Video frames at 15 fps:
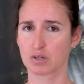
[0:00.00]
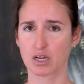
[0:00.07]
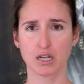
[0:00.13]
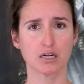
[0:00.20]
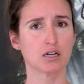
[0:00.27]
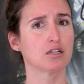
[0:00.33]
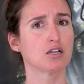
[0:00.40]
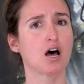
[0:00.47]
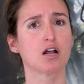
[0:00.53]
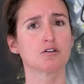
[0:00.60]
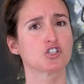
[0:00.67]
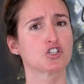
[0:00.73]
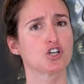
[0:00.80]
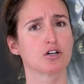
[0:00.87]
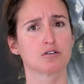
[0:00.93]
in a
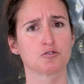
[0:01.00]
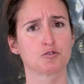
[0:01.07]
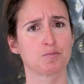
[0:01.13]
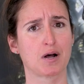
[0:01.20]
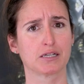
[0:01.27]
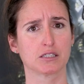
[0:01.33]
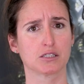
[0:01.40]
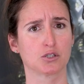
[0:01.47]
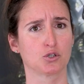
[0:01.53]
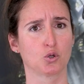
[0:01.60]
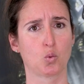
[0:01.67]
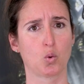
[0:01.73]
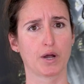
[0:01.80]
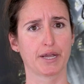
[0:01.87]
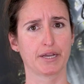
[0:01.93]

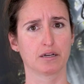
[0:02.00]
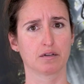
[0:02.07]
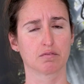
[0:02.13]
non-judgmental way.